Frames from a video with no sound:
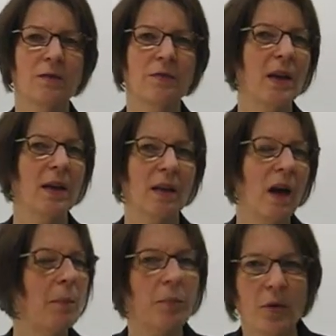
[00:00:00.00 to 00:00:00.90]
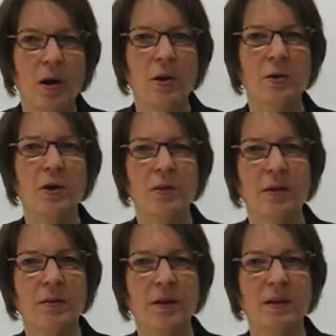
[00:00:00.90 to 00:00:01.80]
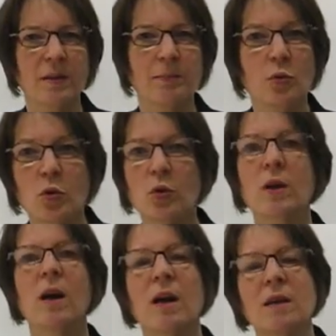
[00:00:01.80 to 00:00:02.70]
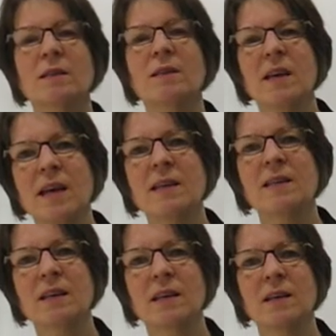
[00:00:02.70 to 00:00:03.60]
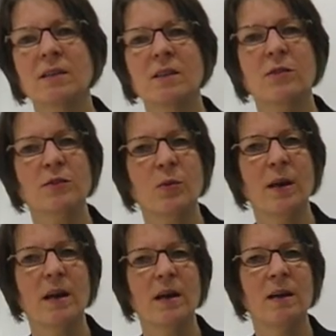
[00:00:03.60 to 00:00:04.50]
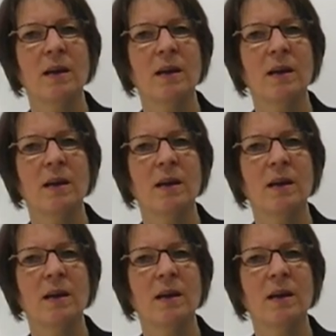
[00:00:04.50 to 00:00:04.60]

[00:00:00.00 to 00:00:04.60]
Final Cut Pro, the broadcast editing software.